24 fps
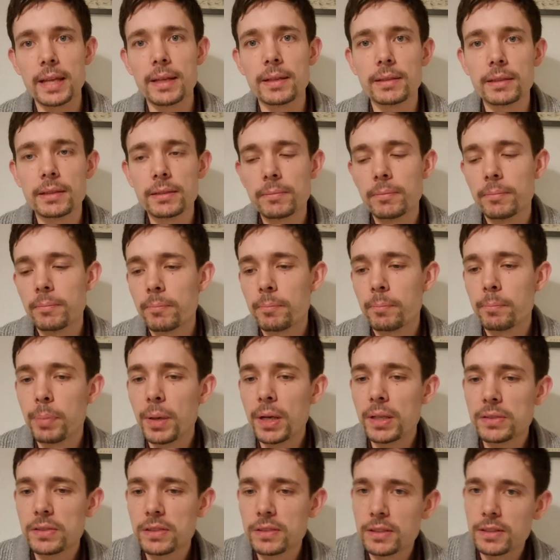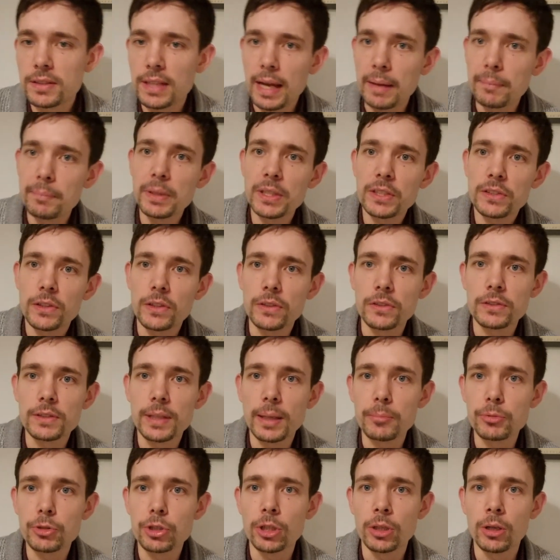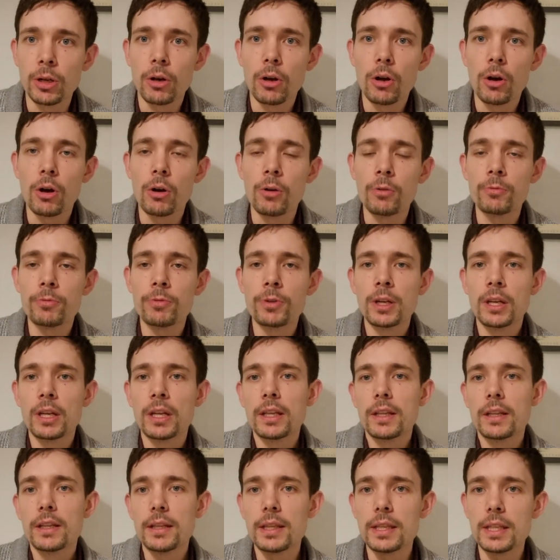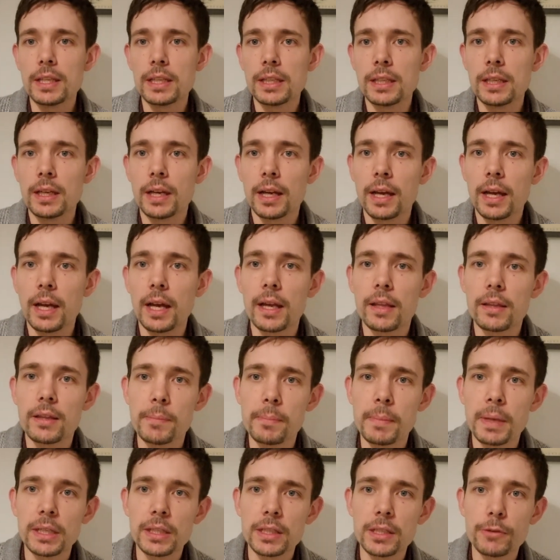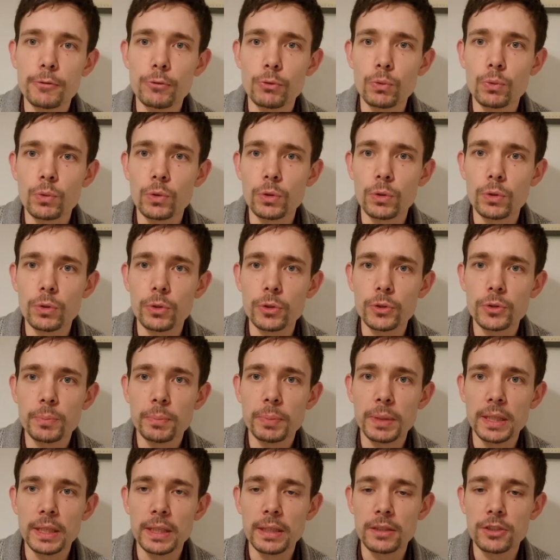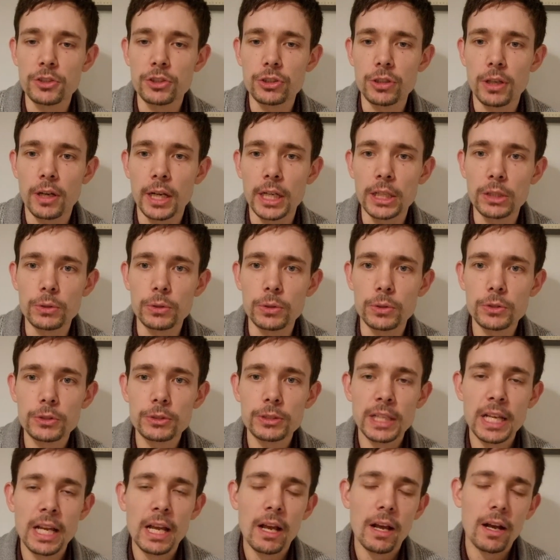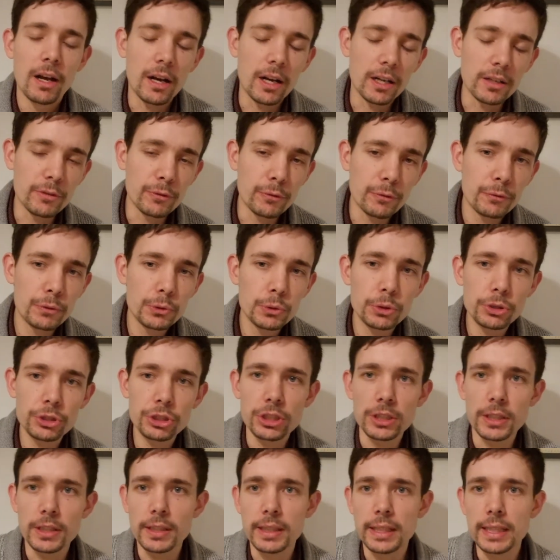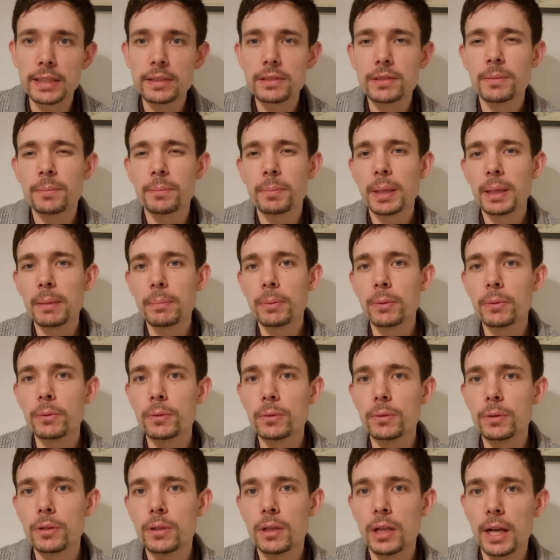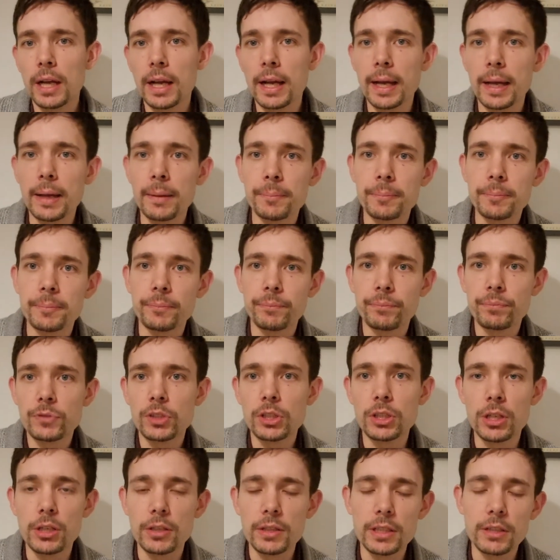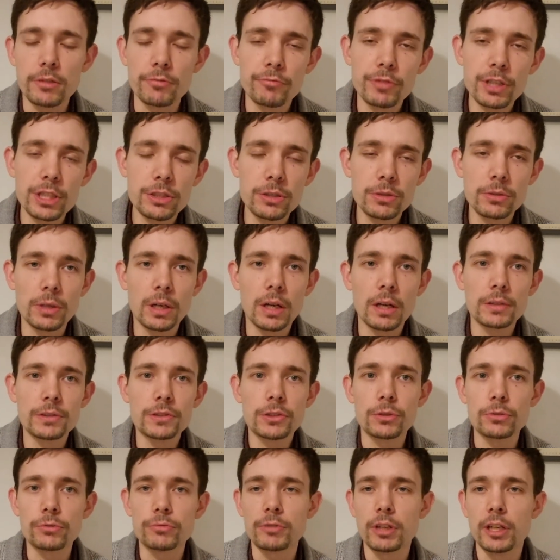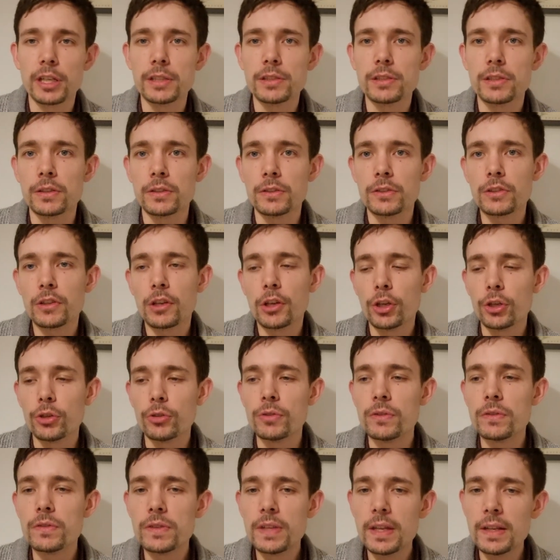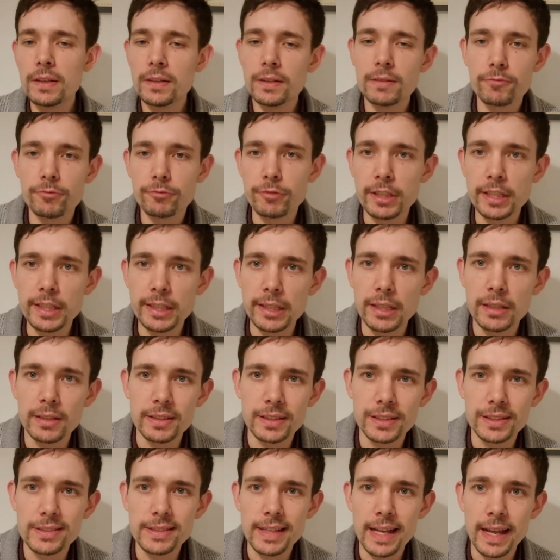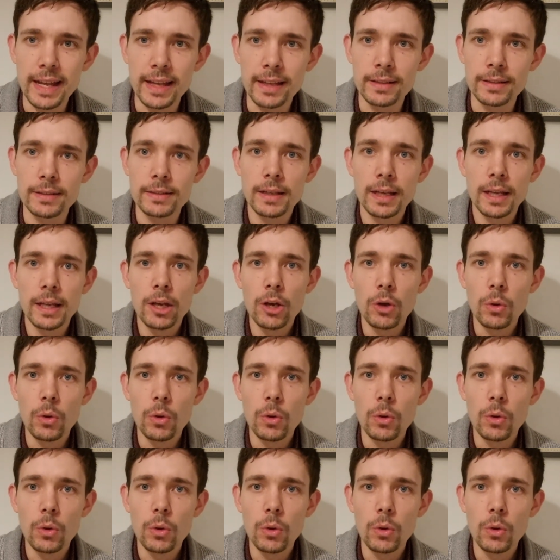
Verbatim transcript: it busts that misconception of the uh, the medieval warhorse being the shire horse unfortunately, some people, um, you know, the original article writers who didn't really understand